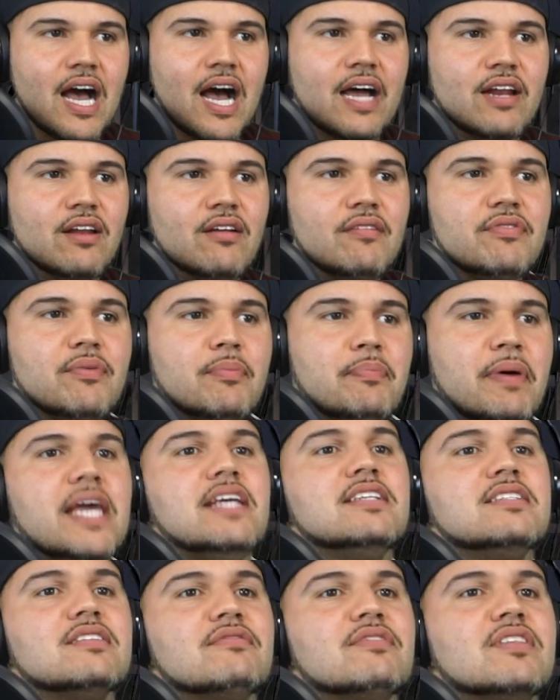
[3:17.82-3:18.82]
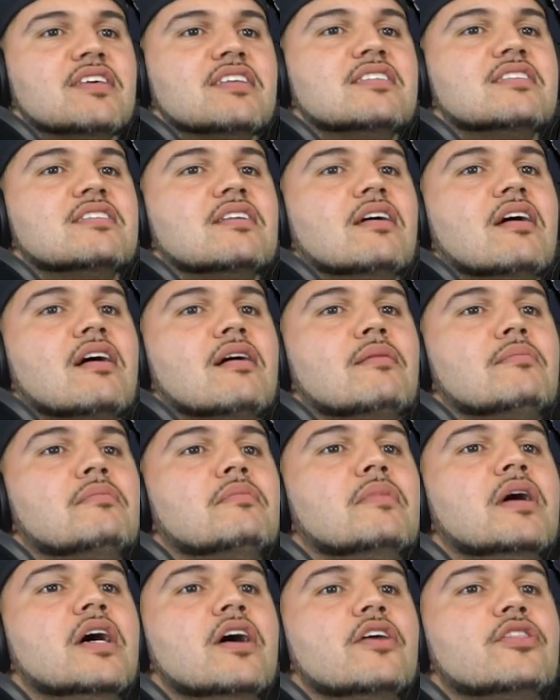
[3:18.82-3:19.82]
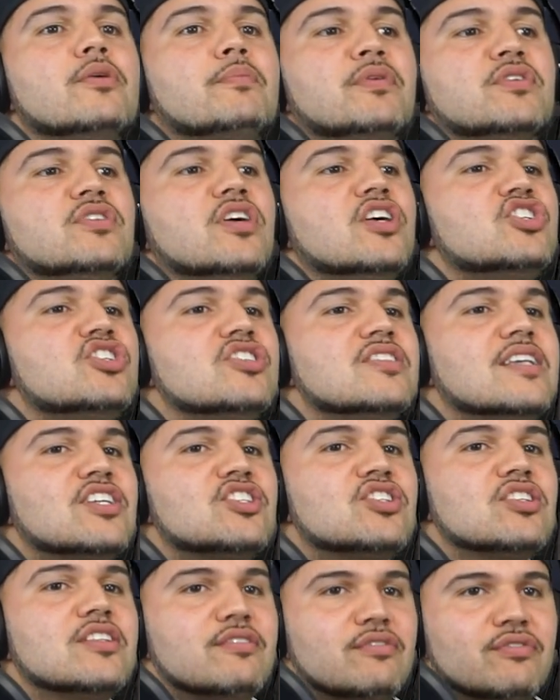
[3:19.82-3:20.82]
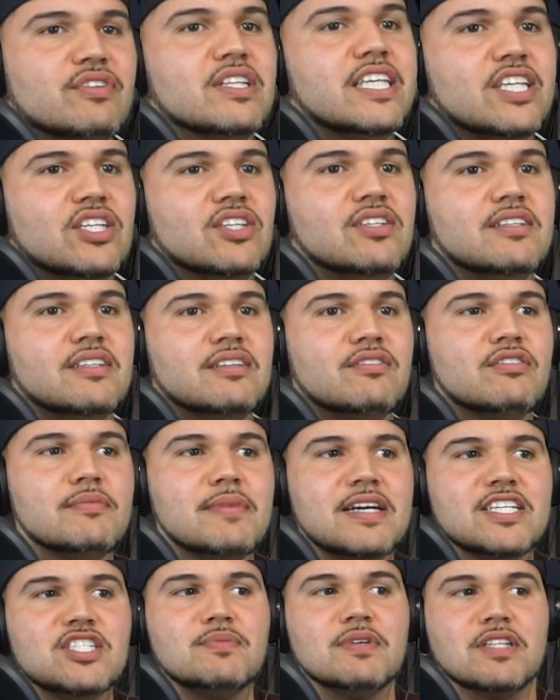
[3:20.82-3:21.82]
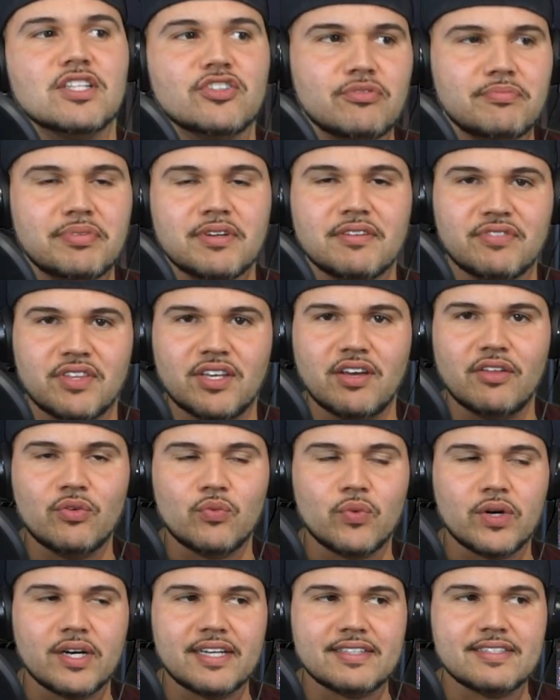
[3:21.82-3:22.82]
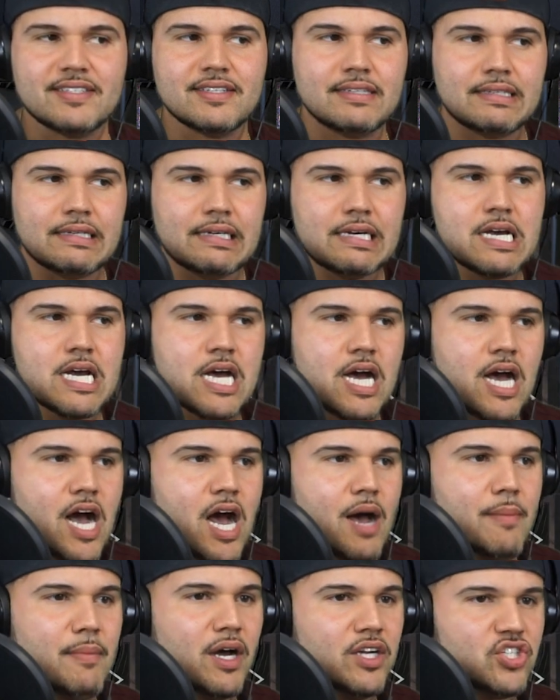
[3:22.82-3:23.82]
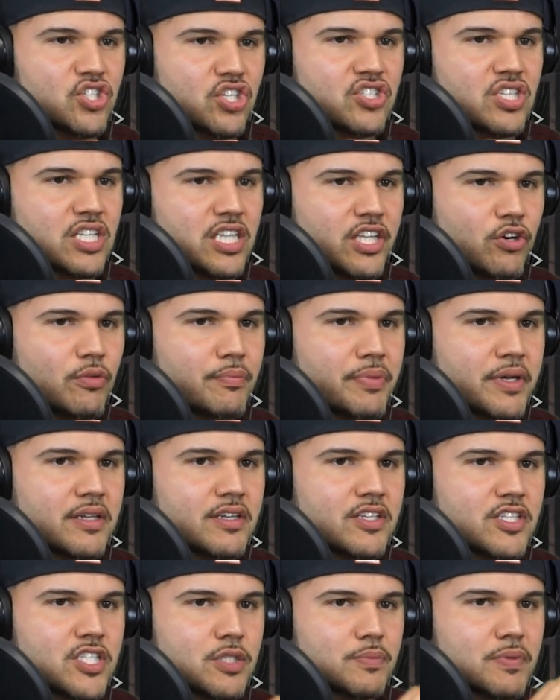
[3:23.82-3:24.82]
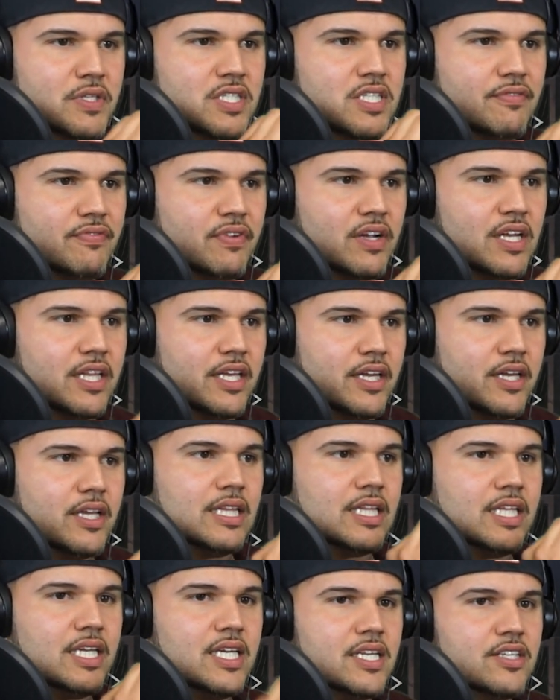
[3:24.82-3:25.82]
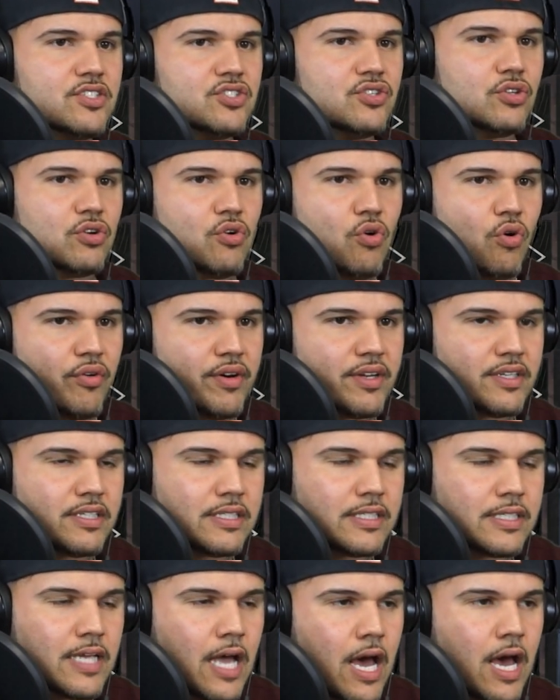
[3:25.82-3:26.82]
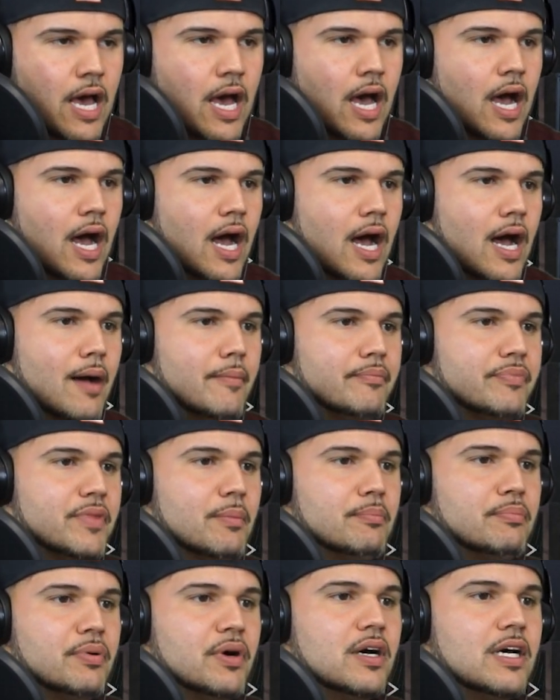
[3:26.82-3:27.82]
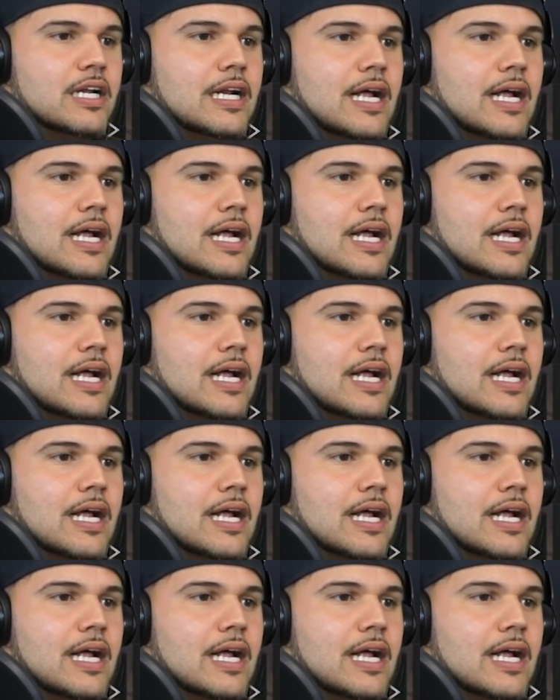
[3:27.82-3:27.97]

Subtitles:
I love the pace of this. The production is actually really good. It reminds me a little bit of the other one I did. Just a little bit, specifically leading to the chorus. It